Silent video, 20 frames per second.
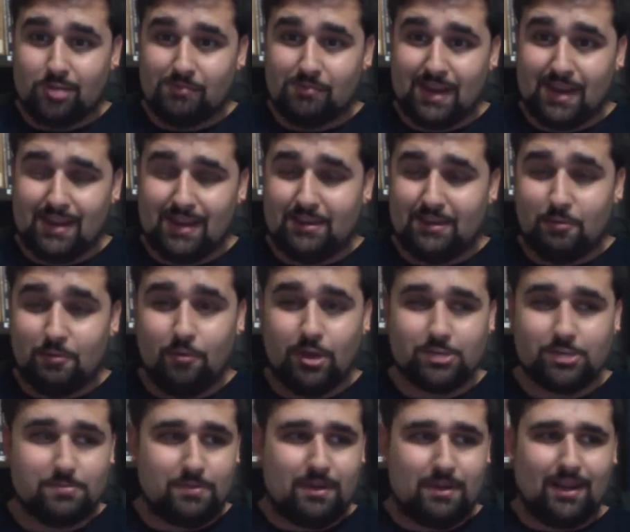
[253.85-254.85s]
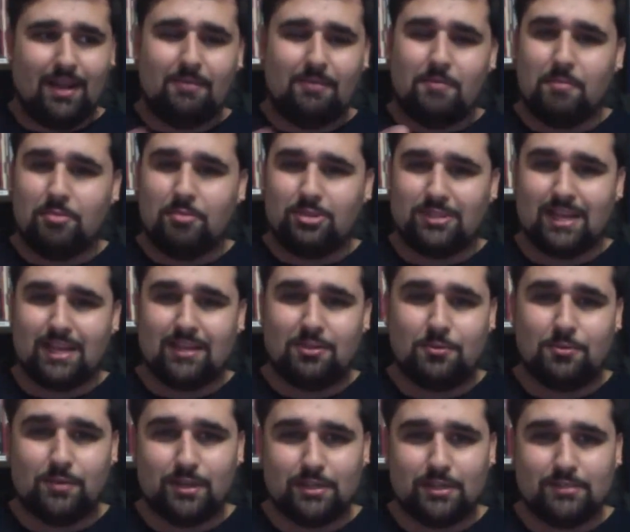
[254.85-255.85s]
Manhattan in Watchmen, but I can't remember exactly
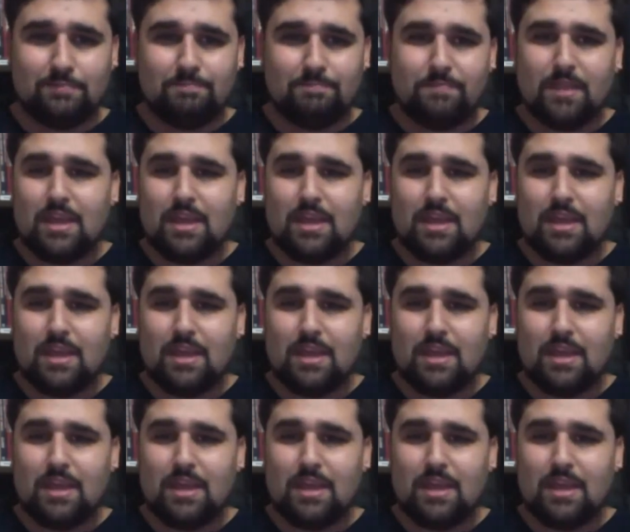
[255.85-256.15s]
who it is.